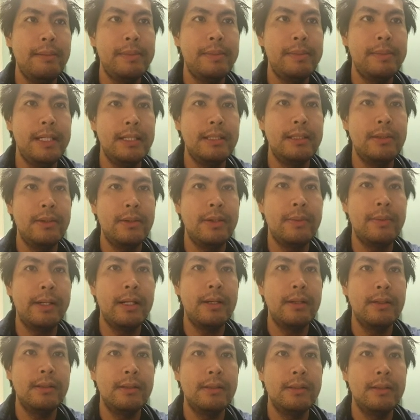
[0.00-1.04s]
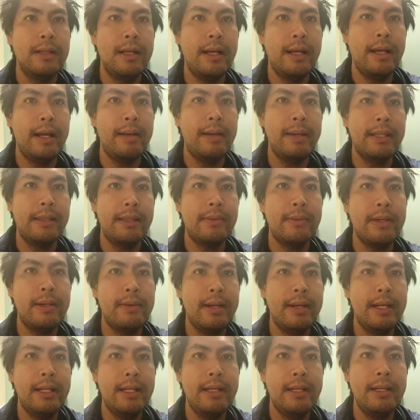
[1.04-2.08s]
Chase. So here we go. I got my 3
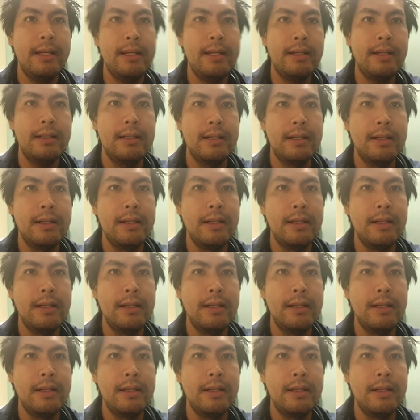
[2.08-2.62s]
right here.